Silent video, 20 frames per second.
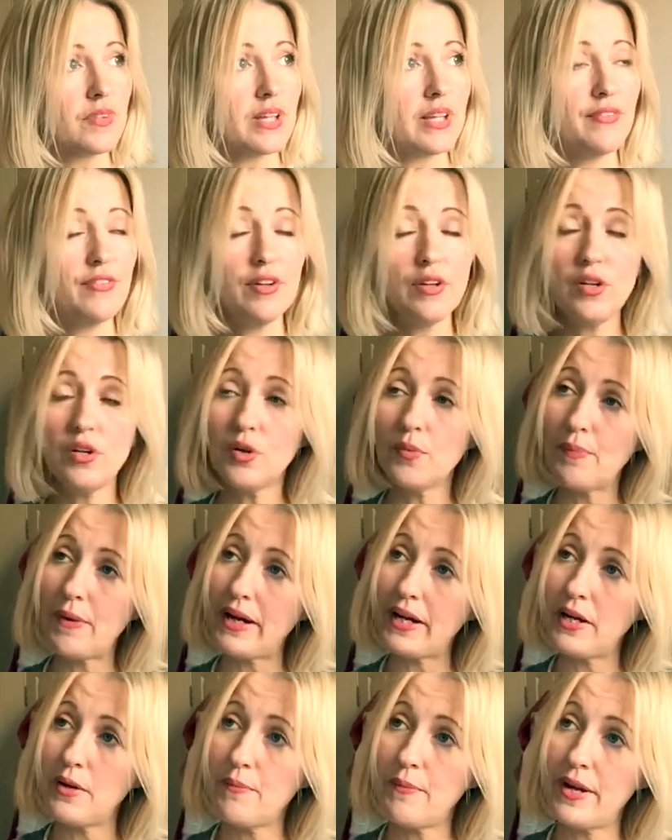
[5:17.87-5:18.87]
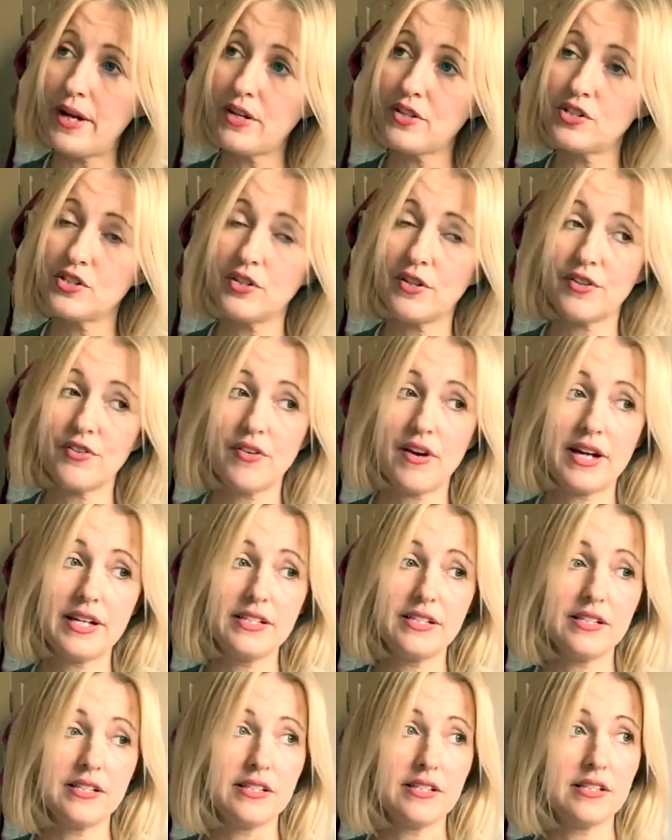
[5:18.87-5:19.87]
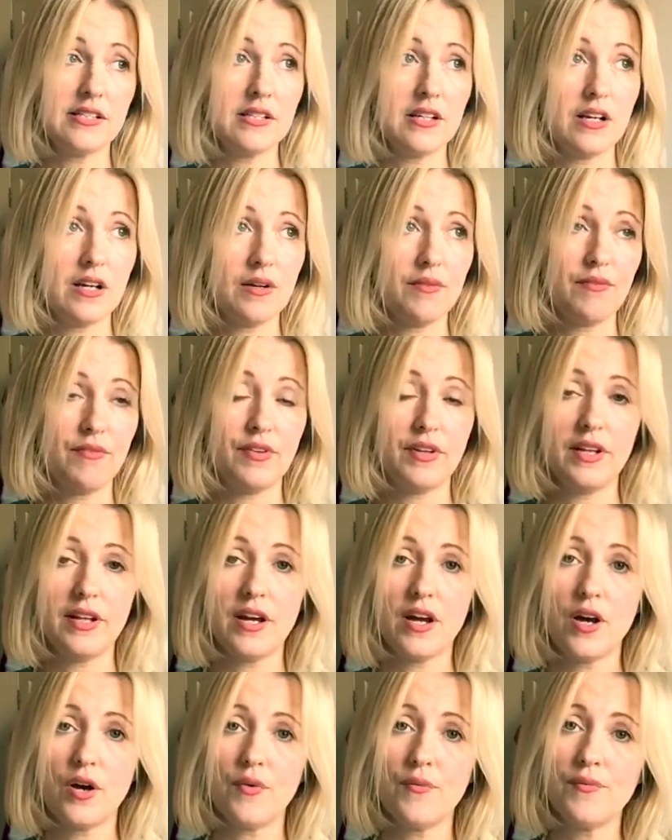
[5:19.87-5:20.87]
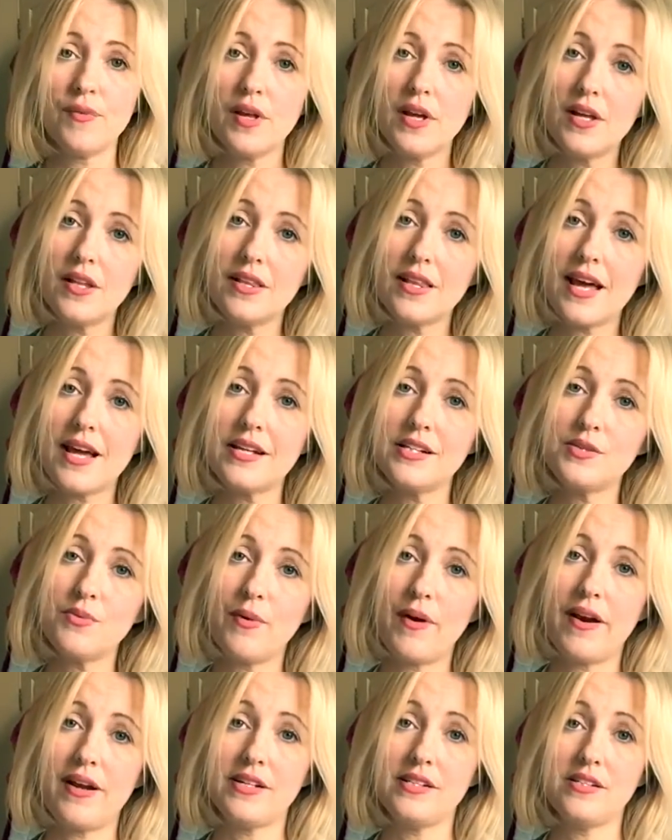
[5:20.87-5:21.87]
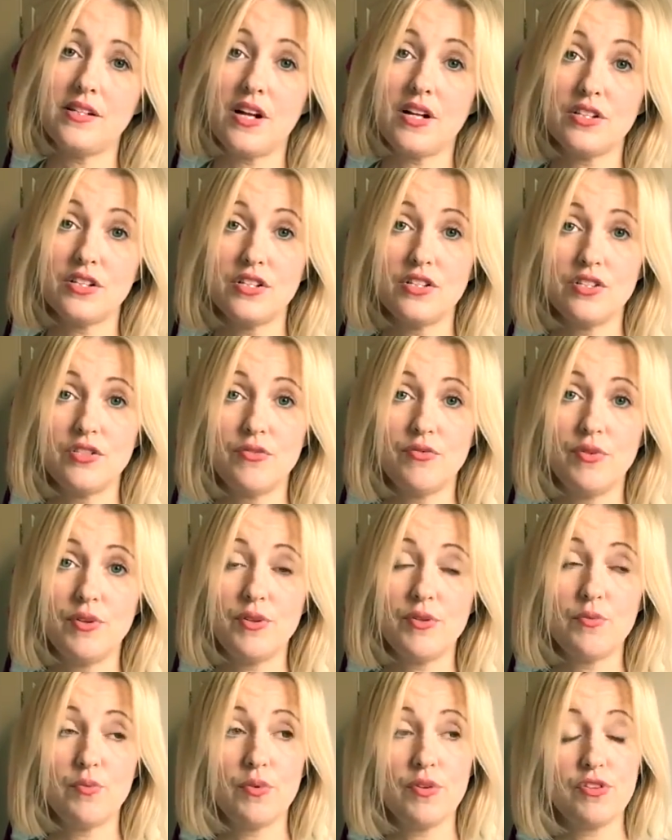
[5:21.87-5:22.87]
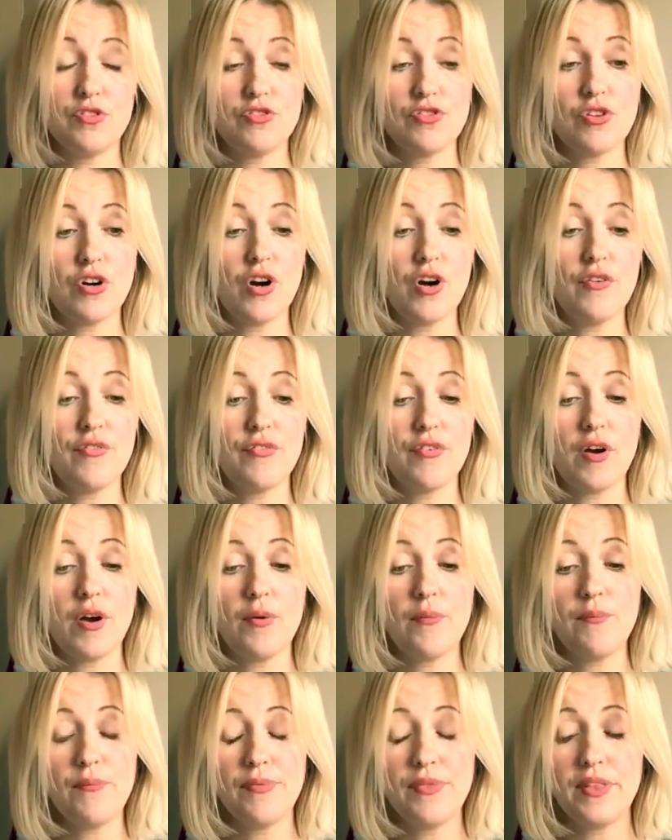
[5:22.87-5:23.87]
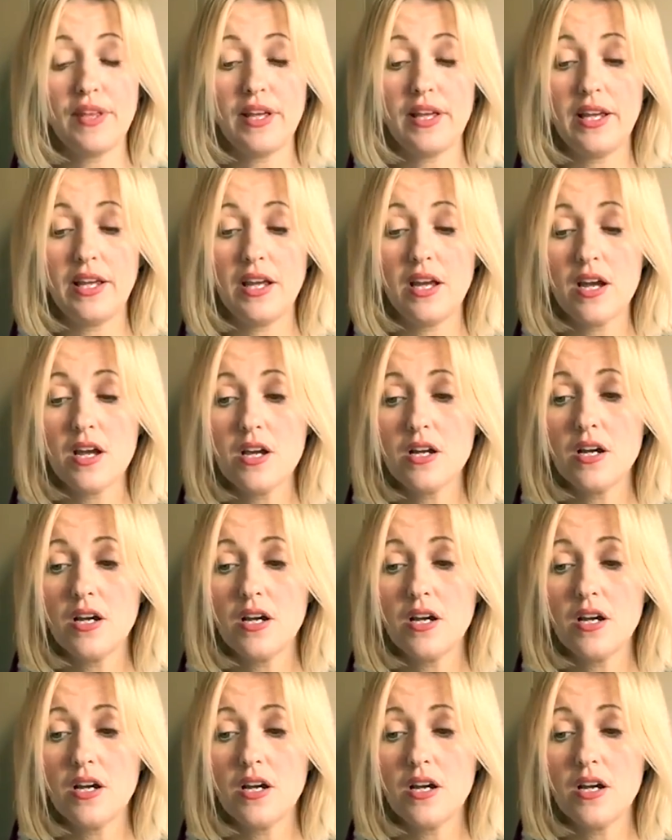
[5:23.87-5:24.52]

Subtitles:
if you look back at my osteoarthritis video, that is where I started to withdraw from the